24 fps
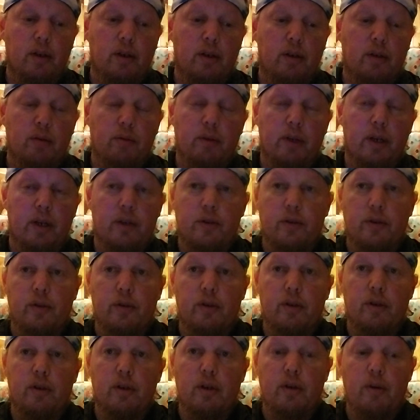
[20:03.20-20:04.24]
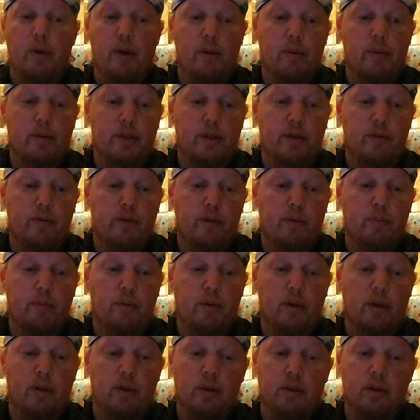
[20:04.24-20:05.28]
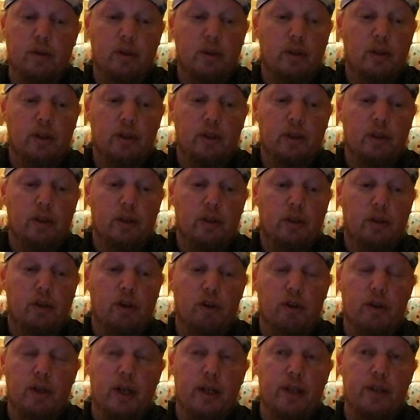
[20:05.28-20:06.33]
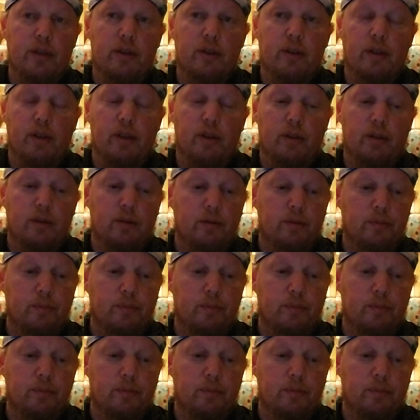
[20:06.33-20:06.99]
or when I turn, or wake myself up, or all kinds of things.